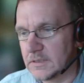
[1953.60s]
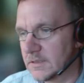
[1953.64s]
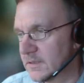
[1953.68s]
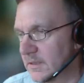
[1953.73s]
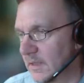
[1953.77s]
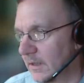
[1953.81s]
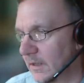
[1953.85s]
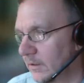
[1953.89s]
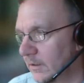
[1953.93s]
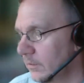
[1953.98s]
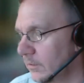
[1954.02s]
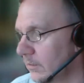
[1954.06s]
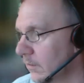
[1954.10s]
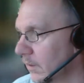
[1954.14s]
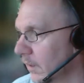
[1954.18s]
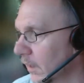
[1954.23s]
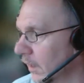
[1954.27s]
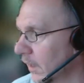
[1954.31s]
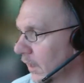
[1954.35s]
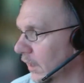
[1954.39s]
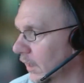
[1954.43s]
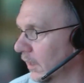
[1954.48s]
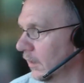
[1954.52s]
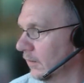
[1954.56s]
so
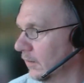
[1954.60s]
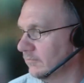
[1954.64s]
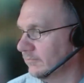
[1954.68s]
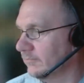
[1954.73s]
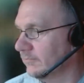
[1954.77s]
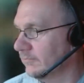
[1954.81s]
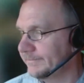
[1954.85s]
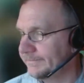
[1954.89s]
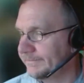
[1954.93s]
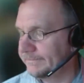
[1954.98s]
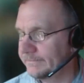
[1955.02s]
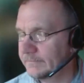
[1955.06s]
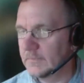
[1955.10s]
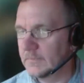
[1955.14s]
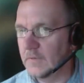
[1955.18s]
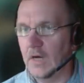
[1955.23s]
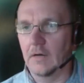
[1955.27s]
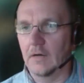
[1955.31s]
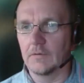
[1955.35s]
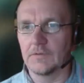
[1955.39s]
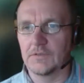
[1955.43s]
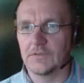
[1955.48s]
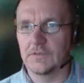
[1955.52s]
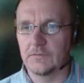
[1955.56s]

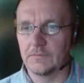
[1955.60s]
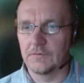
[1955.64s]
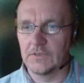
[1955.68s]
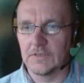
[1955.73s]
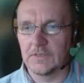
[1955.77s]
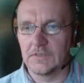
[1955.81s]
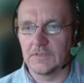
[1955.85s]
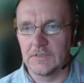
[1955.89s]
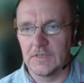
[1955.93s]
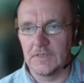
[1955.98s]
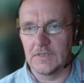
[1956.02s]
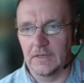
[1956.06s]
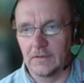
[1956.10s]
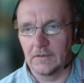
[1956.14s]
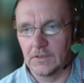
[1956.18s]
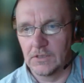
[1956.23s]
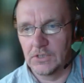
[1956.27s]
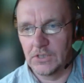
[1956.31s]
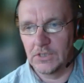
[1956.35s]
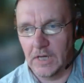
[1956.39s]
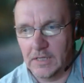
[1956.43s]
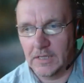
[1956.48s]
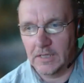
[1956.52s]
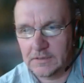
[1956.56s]
I was just saying in the
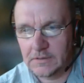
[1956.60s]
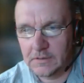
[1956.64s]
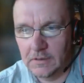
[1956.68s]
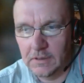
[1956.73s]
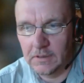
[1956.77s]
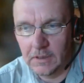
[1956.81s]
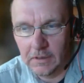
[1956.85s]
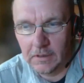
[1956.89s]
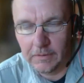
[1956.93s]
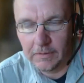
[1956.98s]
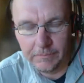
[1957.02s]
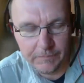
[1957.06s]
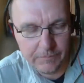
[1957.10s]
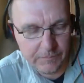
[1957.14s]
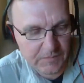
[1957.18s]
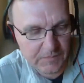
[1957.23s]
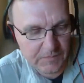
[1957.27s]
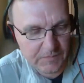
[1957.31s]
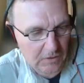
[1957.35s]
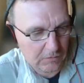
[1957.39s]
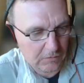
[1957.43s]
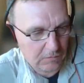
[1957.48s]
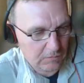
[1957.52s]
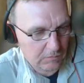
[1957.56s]
chat,
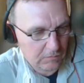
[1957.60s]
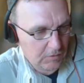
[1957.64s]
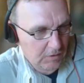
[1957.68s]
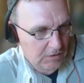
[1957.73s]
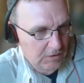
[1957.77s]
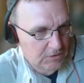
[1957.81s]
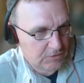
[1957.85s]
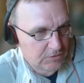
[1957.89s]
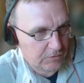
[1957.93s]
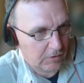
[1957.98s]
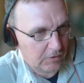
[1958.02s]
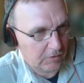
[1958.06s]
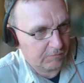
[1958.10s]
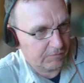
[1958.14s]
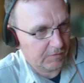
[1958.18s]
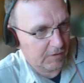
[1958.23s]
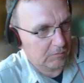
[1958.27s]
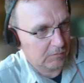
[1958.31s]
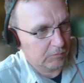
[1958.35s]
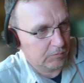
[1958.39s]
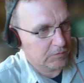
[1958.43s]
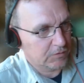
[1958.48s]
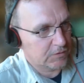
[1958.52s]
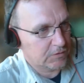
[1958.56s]
so units are only
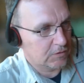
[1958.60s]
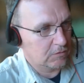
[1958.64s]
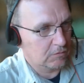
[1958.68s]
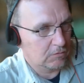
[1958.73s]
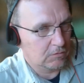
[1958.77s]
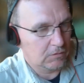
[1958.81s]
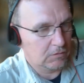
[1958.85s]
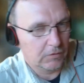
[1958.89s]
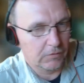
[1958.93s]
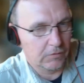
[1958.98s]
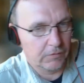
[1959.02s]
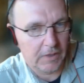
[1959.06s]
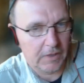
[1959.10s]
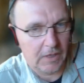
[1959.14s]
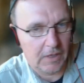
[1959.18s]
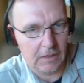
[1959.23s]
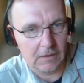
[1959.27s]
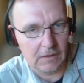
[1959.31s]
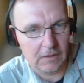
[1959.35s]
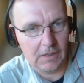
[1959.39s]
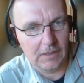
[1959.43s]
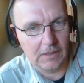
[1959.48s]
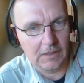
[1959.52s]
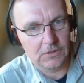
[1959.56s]
available to
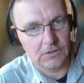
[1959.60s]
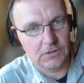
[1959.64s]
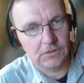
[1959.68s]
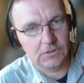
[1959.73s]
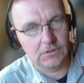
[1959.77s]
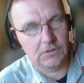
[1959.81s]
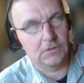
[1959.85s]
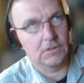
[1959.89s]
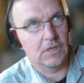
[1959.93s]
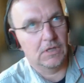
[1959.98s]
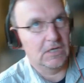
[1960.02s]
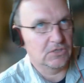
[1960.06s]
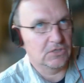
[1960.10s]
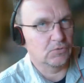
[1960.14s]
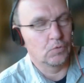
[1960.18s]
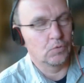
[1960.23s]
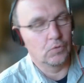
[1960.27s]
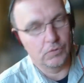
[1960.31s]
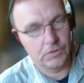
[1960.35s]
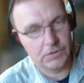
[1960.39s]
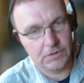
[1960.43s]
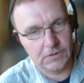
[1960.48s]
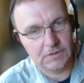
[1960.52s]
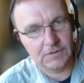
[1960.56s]
UK
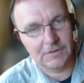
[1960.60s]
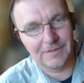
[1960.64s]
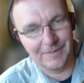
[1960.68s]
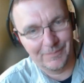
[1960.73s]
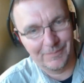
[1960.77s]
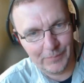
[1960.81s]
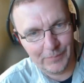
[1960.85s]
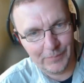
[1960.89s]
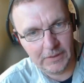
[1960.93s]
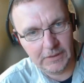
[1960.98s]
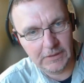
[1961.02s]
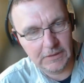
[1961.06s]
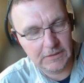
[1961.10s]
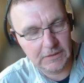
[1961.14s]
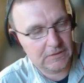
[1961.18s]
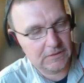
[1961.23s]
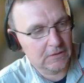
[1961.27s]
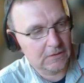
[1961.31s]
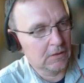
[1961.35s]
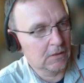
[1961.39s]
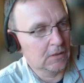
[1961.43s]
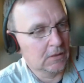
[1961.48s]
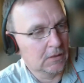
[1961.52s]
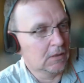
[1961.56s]
headquartered companies.
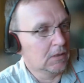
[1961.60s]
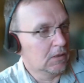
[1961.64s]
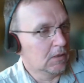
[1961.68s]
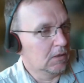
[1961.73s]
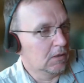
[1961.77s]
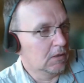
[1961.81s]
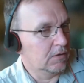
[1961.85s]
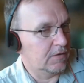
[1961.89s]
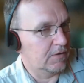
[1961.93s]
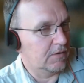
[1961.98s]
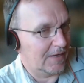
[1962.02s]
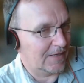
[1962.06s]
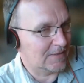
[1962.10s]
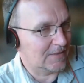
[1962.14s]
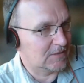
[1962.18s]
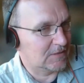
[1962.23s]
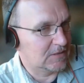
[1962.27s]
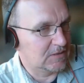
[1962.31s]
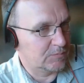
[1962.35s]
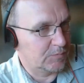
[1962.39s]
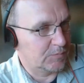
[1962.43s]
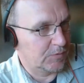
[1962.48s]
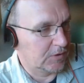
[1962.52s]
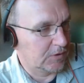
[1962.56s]
That
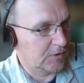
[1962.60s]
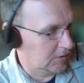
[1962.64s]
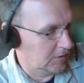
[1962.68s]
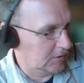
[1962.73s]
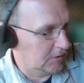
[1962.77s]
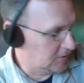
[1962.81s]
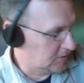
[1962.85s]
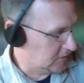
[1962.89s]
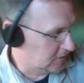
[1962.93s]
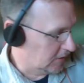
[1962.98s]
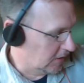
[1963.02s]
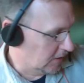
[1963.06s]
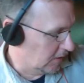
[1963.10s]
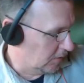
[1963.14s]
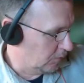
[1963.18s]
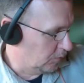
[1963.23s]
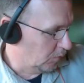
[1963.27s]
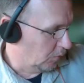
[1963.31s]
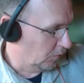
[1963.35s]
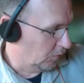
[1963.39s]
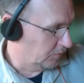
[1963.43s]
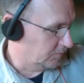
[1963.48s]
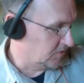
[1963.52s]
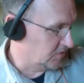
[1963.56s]
is because we
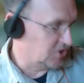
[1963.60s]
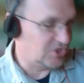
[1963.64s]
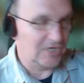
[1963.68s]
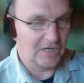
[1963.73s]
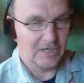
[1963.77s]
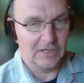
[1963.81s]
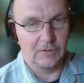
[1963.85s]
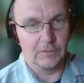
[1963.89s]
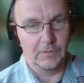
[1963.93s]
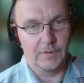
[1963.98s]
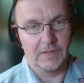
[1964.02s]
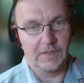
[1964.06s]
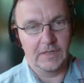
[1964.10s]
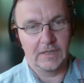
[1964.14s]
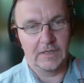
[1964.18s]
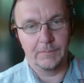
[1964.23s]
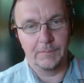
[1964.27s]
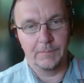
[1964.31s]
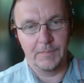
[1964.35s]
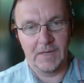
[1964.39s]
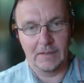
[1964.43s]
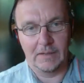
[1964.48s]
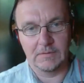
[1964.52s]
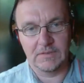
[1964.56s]
want them to genuinely
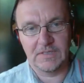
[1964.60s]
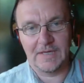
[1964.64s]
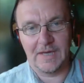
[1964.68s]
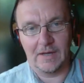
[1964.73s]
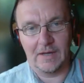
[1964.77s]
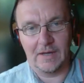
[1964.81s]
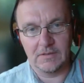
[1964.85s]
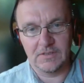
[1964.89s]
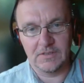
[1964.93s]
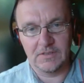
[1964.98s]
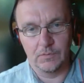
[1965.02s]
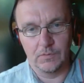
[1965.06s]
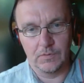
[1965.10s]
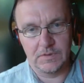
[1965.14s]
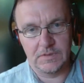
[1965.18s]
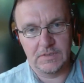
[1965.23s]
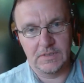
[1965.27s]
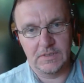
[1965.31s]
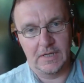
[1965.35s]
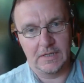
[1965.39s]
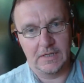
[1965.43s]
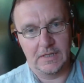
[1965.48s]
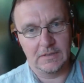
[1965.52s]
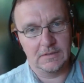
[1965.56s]
be able to count towards
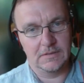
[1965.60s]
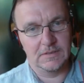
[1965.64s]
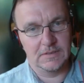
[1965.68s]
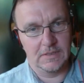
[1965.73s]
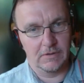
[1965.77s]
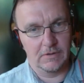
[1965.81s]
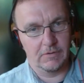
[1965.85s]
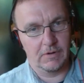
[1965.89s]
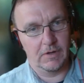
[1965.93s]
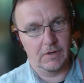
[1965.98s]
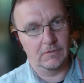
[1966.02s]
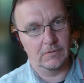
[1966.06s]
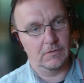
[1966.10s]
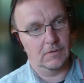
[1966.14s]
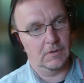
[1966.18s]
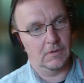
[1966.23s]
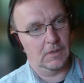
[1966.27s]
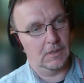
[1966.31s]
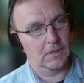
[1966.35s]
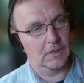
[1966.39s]
net zero.